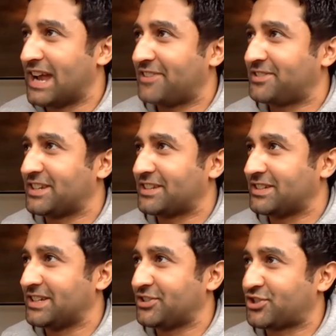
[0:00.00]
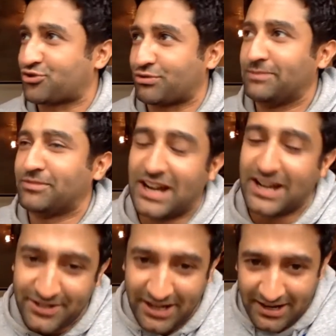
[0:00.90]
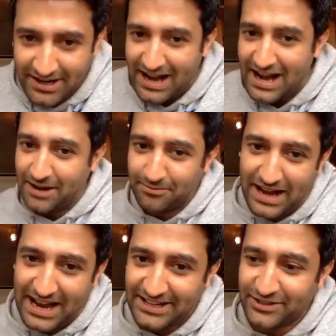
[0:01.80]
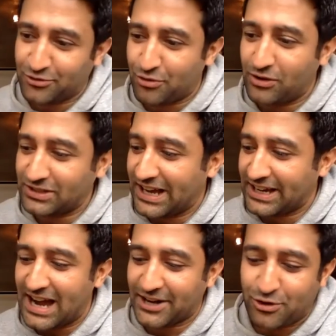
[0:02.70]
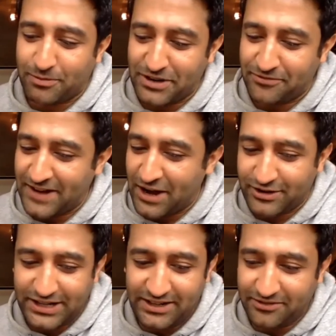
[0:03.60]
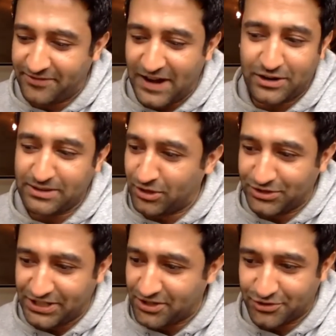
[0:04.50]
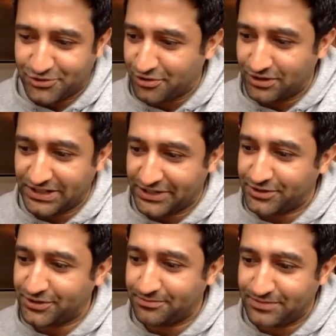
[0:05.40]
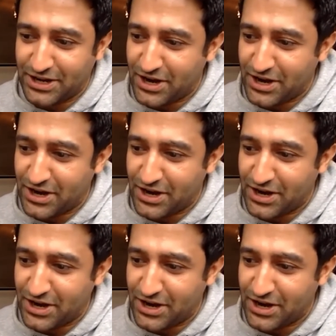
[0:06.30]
Ethnically streamlined. I didn't grow up I grew up in a very, very multicultural little,